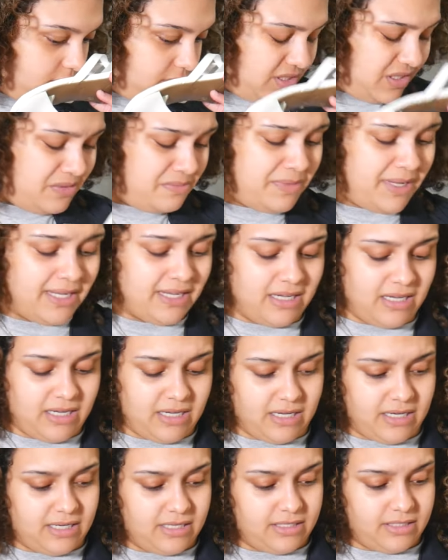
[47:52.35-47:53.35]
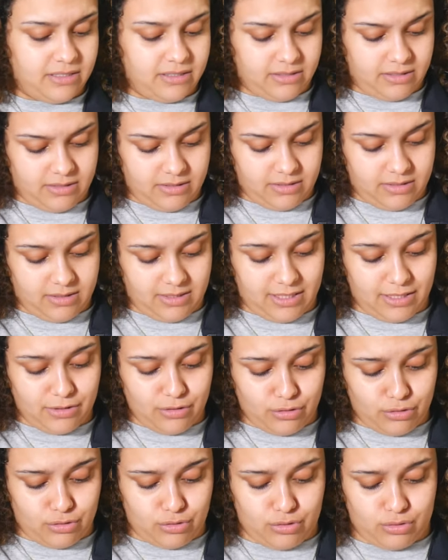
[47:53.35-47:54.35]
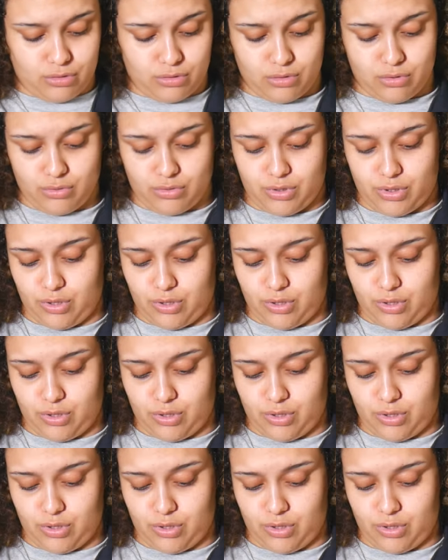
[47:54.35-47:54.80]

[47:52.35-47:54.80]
Oh my god, these are so